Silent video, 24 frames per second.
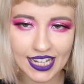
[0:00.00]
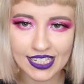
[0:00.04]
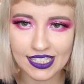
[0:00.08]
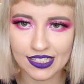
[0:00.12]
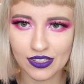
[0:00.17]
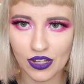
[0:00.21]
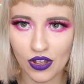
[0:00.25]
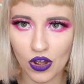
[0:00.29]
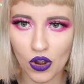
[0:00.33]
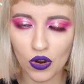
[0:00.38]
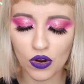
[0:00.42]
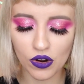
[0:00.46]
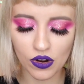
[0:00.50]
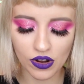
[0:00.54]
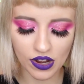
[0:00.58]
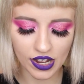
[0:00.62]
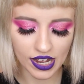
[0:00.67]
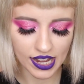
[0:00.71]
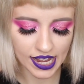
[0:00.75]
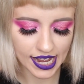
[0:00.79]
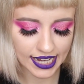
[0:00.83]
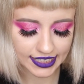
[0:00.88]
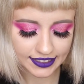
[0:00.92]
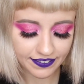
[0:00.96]
has
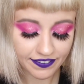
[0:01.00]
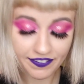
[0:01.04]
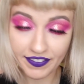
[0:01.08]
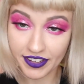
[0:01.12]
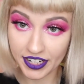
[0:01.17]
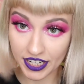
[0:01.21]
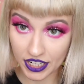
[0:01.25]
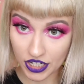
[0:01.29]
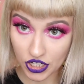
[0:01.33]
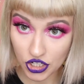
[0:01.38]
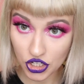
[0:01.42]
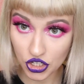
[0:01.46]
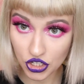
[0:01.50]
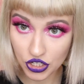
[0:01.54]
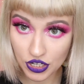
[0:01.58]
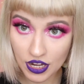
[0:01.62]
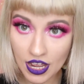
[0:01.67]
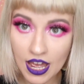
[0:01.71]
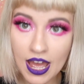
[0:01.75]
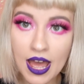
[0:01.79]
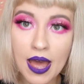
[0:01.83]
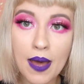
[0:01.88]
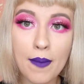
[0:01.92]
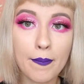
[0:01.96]
finished,
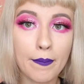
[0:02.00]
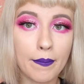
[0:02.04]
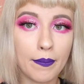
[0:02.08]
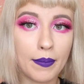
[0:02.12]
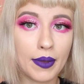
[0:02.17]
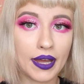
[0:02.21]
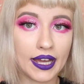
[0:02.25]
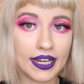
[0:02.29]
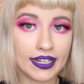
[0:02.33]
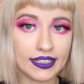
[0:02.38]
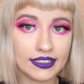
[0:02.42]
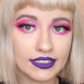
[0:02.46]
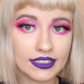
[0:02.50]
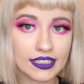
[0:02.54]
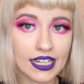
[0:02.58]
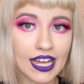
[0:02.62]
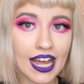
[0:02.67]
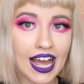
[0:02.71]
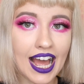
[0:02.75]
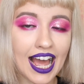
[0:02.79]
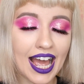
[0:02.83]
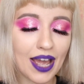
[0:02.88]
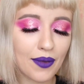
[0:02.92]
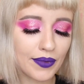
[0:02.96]
but
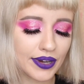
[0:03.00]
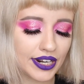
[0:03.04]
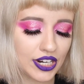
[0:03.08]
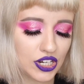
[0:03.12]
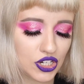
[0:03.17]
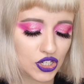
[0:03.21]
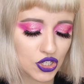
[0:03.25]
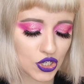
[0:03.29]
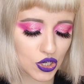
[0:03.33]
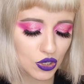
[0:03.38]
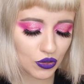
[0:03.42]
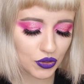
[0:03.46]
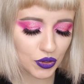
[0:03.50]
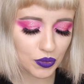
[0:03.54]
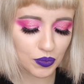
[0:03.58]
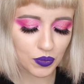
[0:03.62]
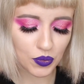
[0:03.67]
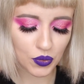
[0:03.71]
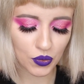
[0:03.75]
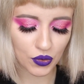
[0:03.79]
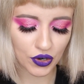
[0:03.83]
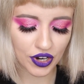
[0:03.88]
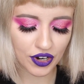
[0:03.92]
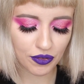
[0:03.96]
I want to show you
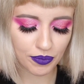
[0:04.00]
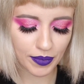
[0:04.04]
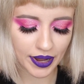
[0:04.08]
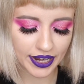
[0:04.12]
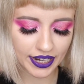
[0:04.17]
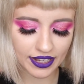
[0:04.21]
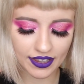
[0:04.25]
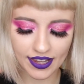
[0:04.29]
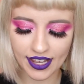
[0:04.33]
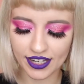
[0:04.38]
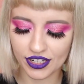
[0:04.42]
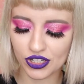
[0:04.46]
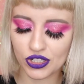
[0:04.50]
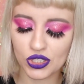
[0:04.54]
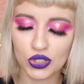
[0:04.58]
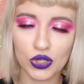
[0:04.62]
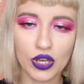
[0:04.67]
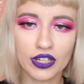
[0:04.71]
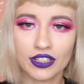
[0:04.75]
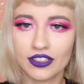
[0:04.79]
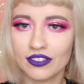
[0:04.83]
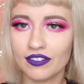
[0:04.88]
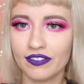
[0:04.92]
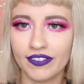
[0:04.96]
more of my collection so
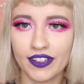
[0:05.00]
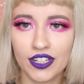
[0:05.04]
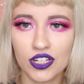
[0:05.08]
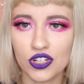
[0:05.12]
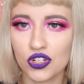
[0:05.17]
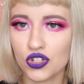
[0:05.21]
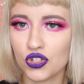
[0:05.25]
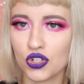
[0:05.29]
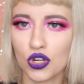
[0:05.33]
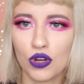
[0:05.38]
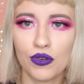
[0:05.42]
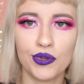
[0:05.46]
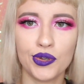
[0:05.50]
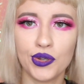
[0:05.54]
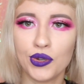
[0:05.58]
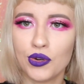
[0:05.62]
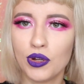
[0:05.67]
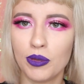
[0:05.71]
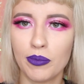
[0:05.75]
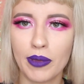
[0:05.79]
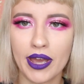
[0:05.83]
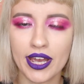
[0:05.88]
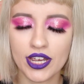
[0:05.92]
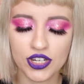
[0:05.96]
I can finish showing you
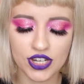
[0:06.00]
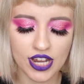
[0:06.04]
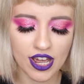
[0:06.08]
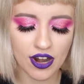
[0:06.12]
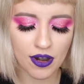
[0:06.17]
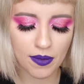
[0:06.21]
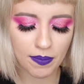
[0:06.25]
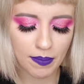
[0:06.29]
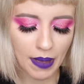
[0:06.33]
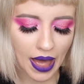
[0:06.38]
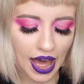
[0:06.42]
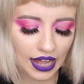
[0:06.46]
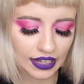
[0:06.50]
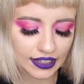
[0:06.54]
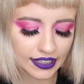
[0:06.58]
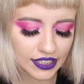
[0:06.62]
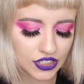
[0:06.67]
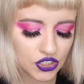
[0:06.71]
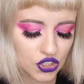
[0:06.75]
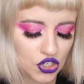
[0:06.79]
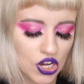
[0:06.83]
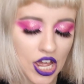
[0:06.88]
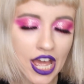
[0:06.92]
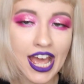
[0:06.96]
all my eyeshadow
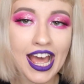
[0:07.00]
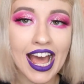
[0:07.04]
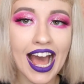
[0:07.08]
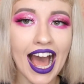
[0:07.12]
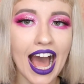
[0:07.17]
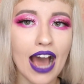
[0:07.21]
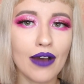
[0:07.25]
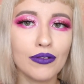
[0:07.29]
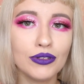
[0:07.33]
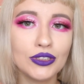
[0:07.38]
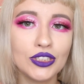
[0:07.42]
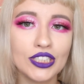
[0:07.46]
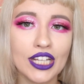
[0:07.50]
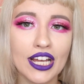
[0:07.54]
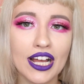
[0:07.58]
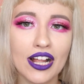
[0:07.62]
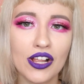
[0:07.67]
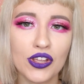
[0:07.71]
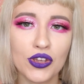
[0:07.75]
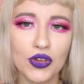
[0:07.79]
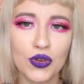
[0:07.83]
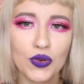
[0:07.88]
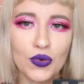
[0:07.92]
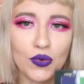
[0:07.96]
palette. I would
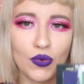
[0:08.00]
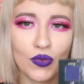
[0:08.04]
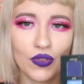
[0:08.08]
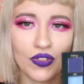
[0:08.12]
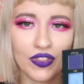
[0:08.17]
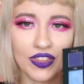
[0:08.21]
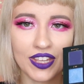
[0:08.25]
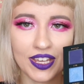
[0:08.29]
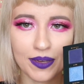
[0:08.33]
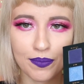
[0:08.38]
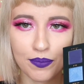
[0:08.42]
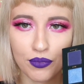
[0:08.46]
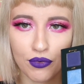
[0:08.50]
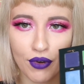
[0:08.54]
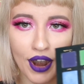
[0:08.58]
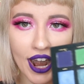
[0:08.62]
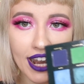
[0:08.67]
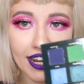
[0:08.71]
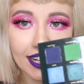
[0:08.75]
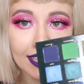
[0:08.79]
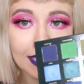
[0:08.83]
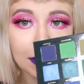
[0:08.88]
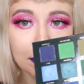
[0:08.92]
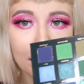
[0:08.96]
tell you the
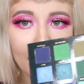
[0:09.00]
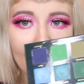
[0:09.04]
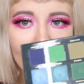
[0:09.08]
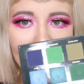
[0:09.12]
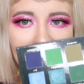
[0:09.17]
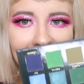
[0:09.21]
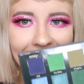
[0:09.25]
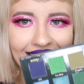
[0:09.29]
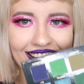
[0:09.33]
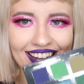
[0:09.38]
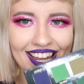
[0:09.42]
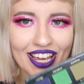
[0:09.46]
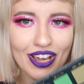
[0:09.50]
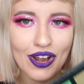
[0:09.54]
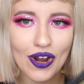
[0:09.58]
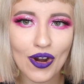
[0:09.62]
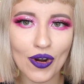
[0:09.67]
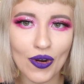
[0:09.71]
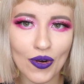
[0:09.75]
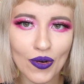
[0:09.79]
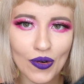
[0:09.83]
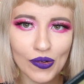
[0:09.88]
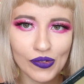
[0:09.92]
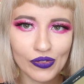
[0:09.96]
brightest palette that I
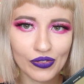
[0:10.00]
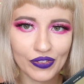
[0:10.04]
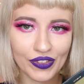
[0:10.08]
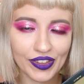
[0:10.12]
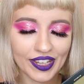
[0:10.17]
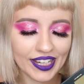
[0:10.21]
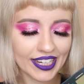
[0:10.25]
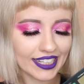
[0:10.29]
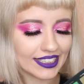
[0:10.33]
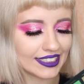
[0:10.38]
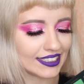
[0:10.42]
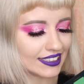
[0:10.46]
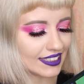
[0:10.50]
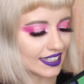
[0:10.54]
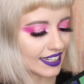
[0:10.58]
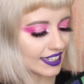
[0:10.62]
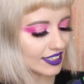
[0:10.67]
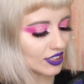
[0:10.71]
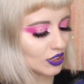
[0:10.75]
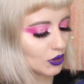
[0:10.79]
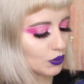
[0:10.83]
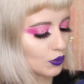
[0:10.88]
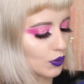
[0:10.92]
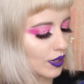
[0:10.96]
own is
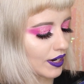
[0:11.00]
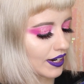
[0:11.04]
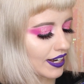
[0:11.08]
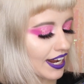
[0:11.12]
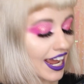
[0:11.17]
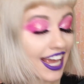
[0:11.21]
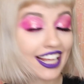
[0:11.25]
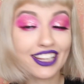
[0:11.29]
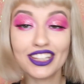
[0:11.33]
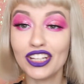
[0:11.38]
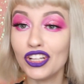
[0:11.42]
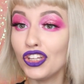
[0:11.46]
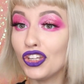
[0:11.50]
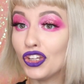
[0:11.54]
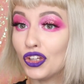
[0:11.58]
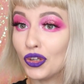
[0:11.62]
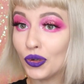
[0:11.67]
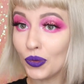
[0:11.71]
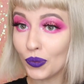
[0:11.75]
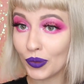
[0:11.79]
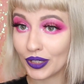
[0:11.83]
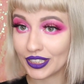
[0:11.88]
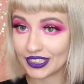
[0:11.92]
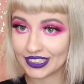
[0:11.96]
this one, and the
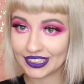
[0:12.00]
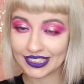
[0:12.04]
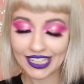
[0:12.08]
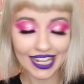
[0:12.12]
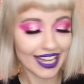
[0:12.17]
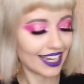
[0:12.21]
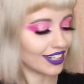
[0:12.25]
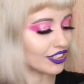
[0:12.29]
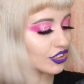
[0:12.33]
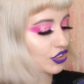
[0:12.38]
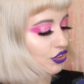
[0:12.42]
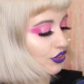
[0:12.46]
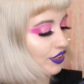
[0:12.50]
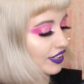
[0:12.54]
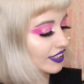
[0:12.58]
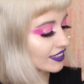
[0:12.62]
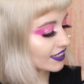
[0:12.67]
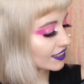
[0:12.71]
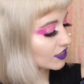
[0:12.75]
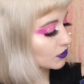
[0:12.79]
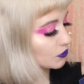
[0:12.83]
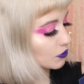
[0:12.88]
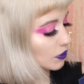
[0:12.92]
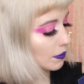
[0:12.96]
newest actually,
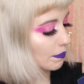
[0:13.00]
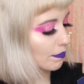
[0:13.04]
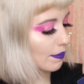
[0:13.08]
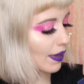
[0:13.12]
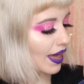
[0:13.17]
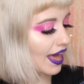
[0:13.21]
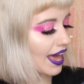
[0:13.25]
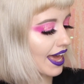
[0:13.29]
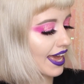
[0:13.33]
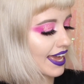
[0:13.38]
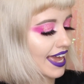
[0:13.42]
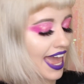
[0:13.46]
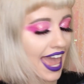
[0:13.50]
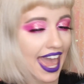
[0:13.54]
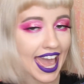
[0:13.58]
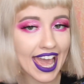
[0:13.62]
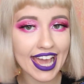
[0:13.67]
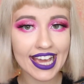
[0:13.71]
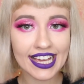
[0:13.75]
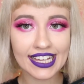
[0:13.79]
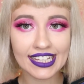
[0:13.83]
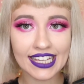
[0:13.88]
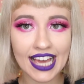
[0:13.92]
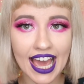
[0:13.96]
this one by
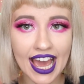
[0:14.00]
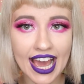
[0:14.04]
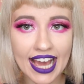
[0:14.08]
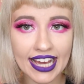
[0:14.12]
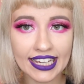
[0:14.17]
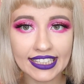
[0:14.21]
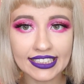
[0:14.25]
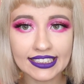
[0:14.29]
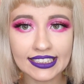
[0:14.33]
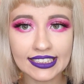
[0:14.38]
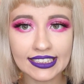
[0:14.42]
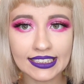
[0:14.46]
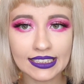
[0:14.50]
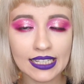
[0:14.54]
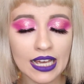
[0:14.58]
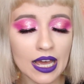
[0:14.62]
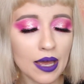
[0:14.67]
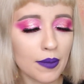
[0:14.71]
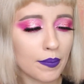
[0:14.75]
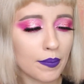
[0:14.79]
Ace